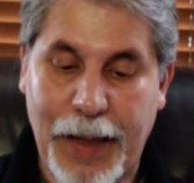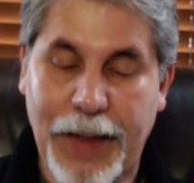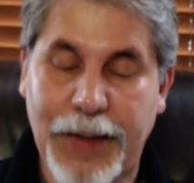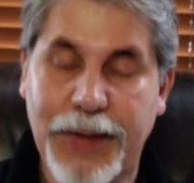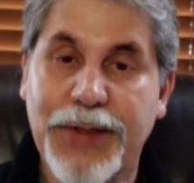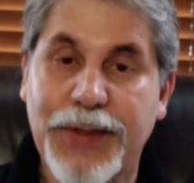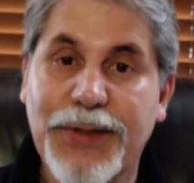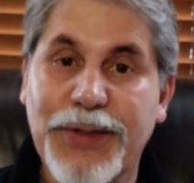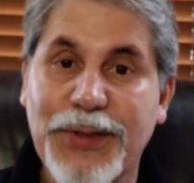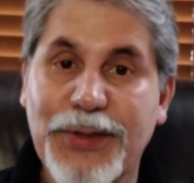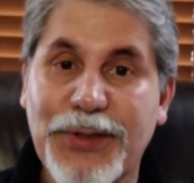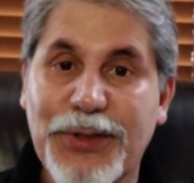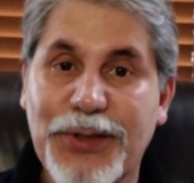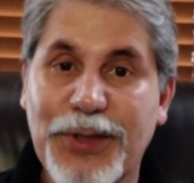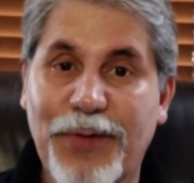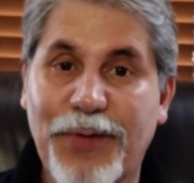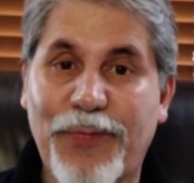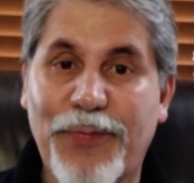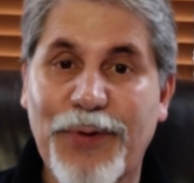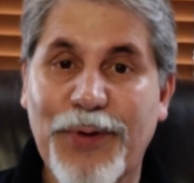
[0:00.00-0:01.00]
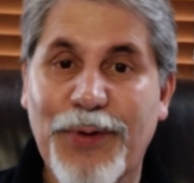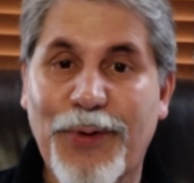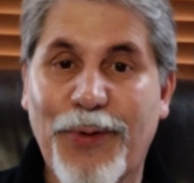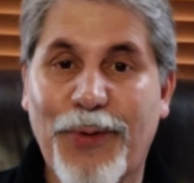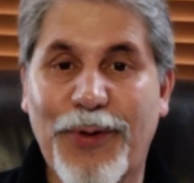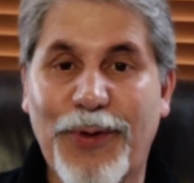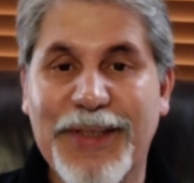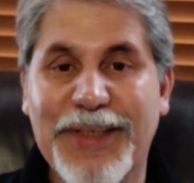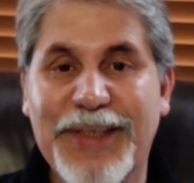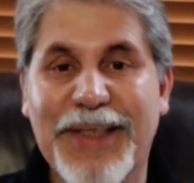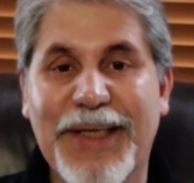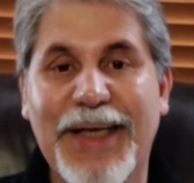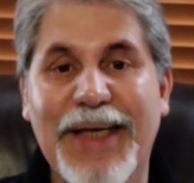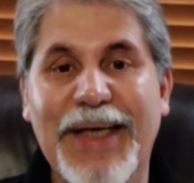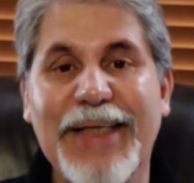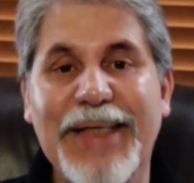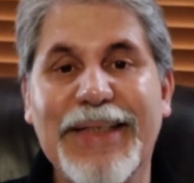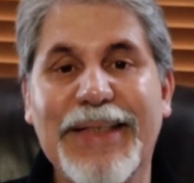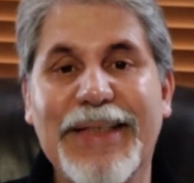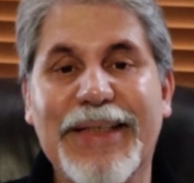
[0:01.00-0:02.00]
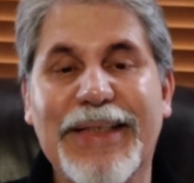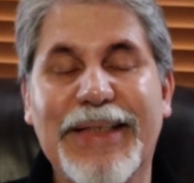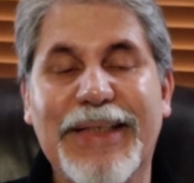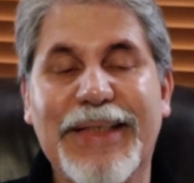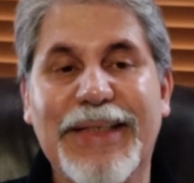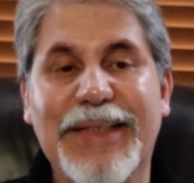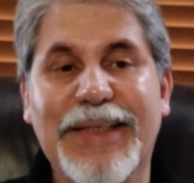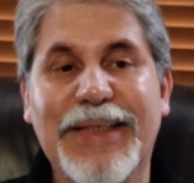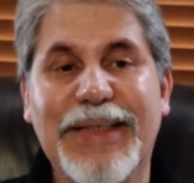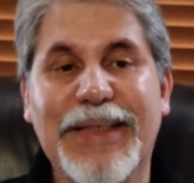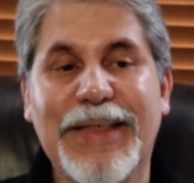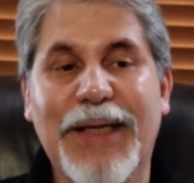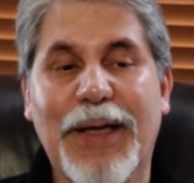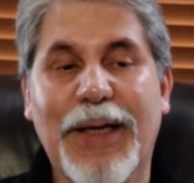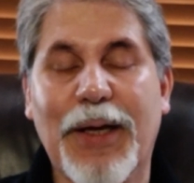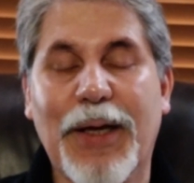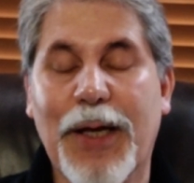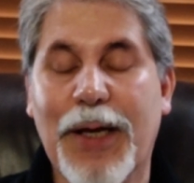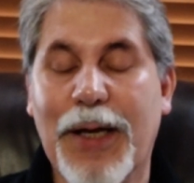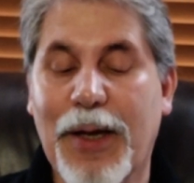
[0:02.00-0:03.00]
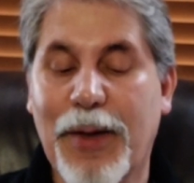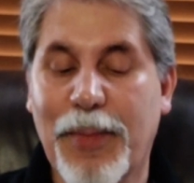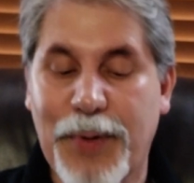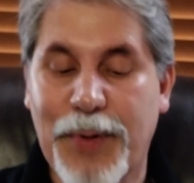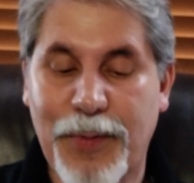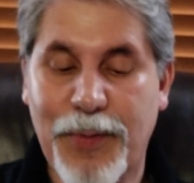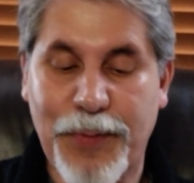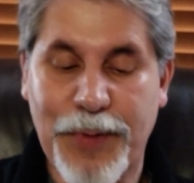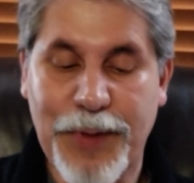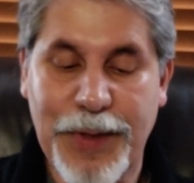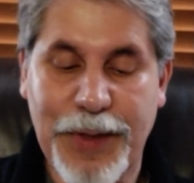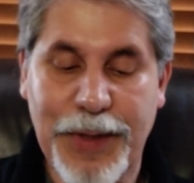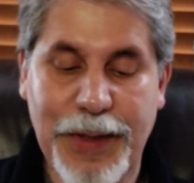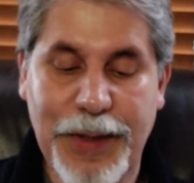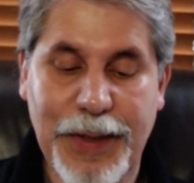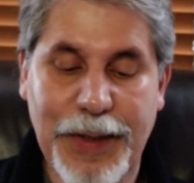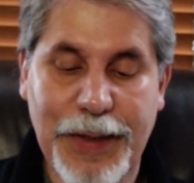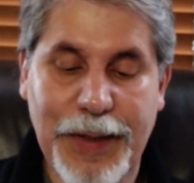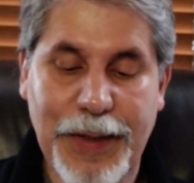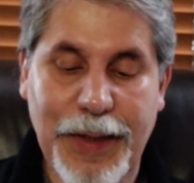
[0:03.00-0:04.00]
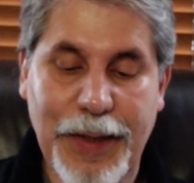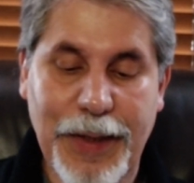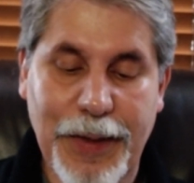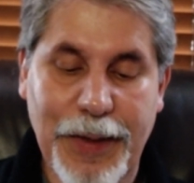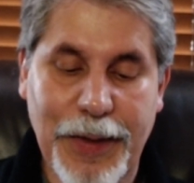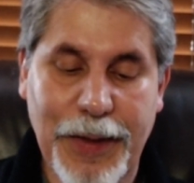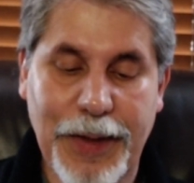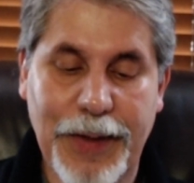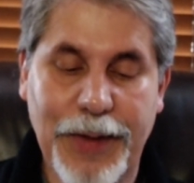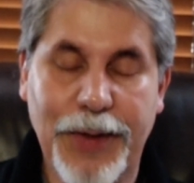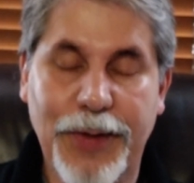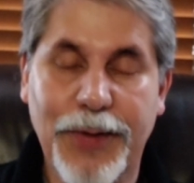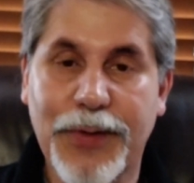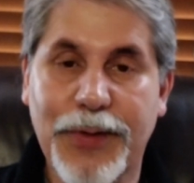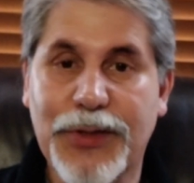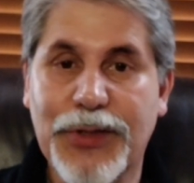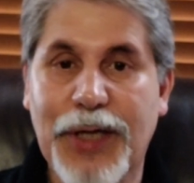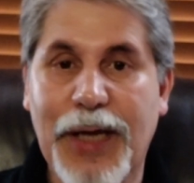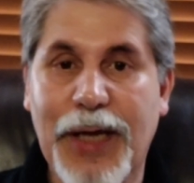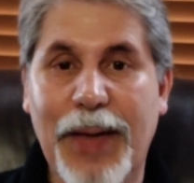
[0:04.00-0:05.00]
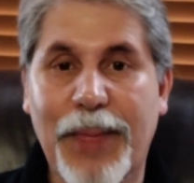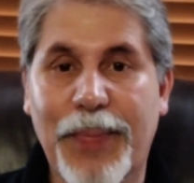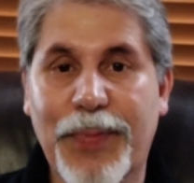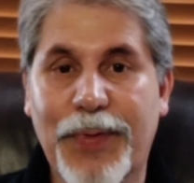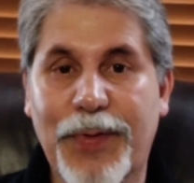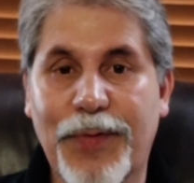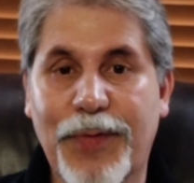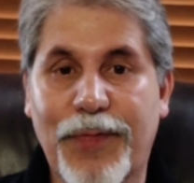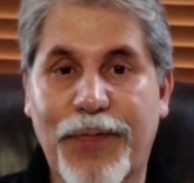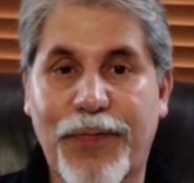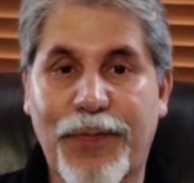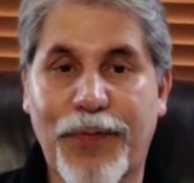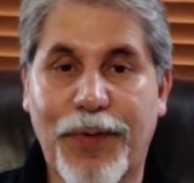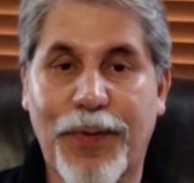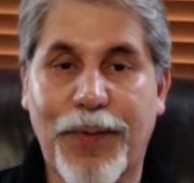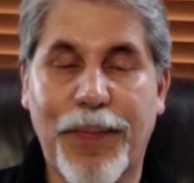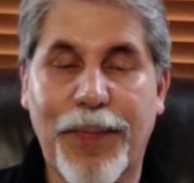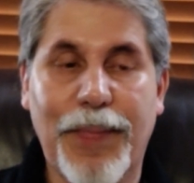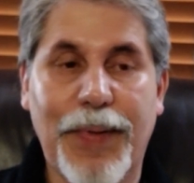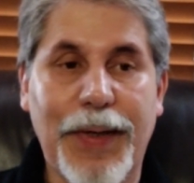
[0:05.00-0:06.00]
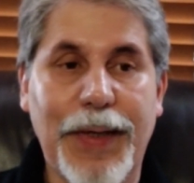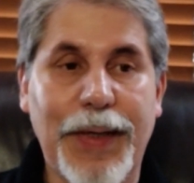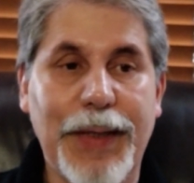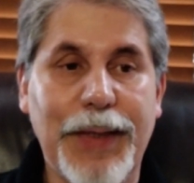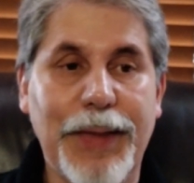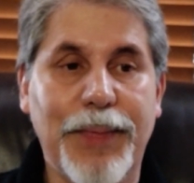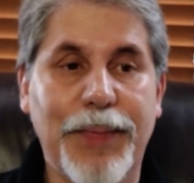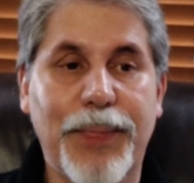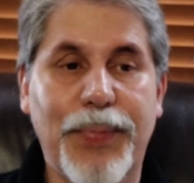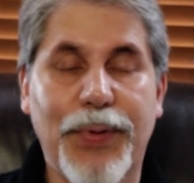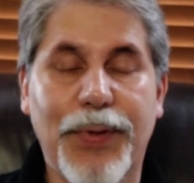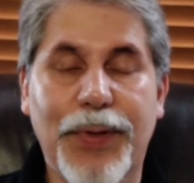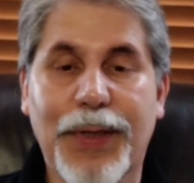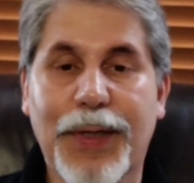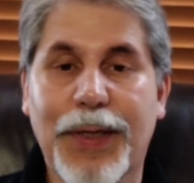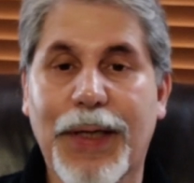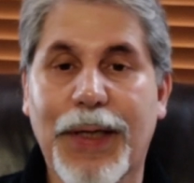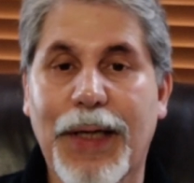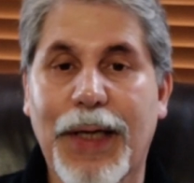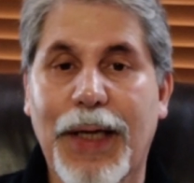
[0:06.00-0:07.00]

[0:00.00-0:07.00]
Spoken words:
This is Jeffrey Cortez, and I'll be reading another chapter from my book,